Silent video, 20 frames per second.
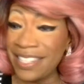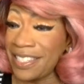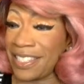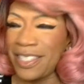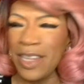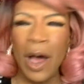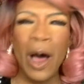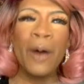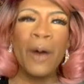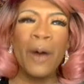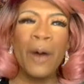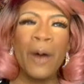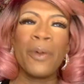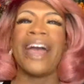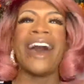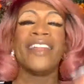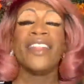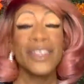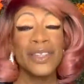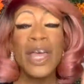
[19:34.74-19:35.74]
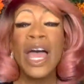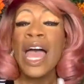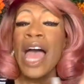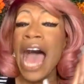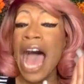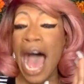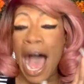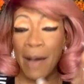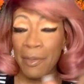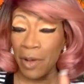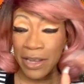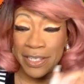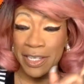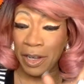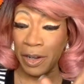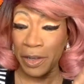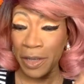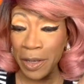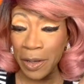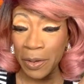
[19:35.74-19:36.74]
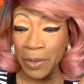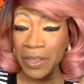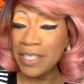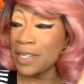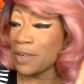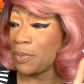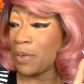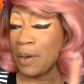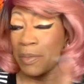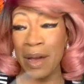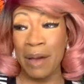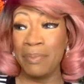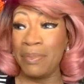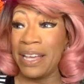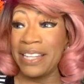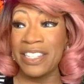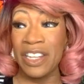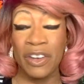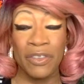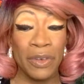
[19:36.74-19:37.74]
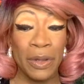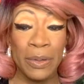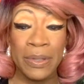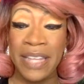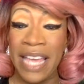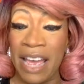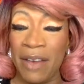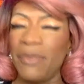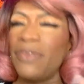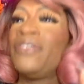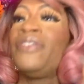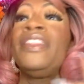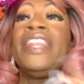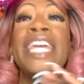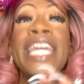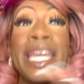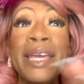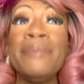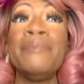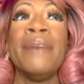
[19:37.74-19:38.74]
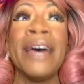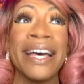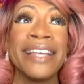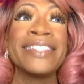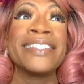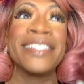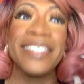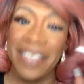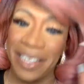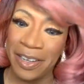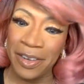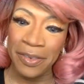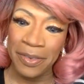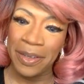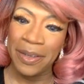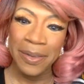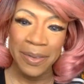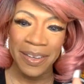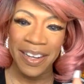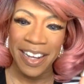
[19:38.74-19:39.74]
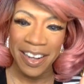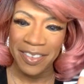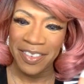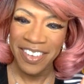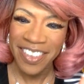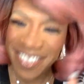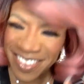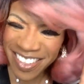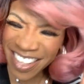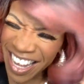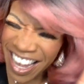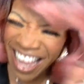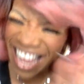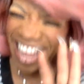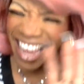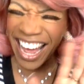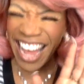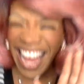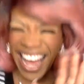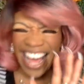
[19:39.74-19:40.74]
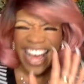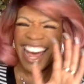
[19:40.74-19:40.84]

this is oh god this i'm gonna tell you this is one of my best interviews ever, the best interview. come on what,